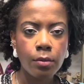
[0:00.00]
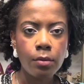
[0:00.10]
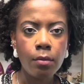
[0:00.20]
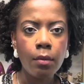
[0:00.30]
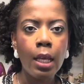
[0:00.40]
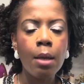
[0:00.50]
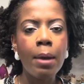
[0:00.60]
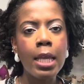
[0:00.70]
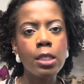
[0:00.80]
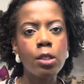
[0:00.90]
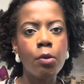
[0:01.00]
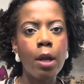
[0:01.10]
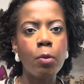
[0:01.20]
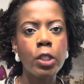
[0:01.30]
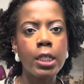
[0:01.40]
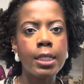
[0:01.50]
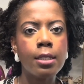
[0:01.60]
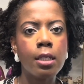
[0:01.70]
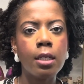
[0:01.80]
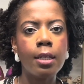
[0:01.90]
And don't forget to follow me on
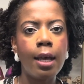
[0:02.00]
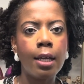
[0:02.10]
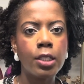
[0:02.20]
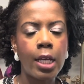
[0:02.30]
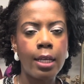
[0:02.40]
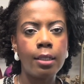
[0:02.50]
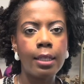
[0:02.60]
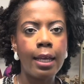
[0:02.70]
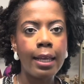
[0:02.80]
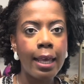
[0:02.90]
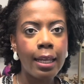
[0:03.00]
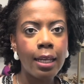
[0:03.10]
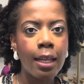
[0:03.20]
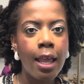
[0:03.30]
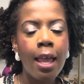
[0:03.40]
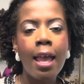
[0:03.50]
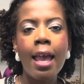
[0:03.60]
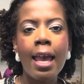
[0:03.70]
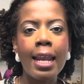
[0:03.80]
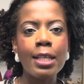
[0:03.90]
Instagram at
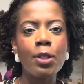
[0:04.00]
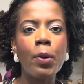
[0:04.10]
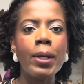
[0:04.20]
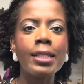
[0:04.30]
thejael.edit.